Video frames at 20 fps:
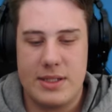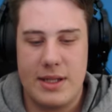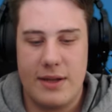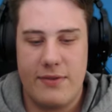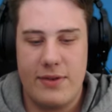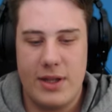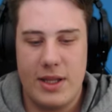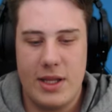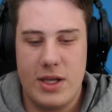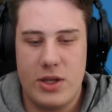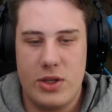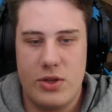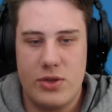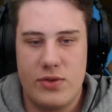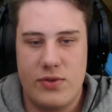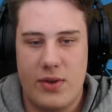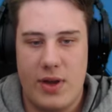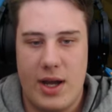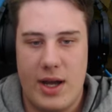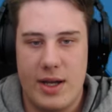definitely a
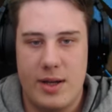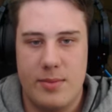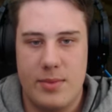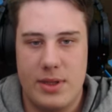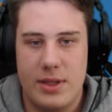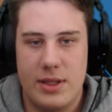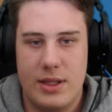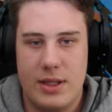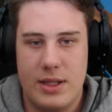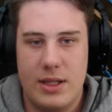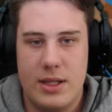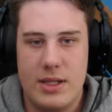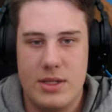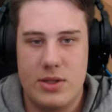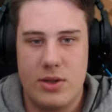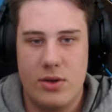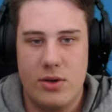useful item, at least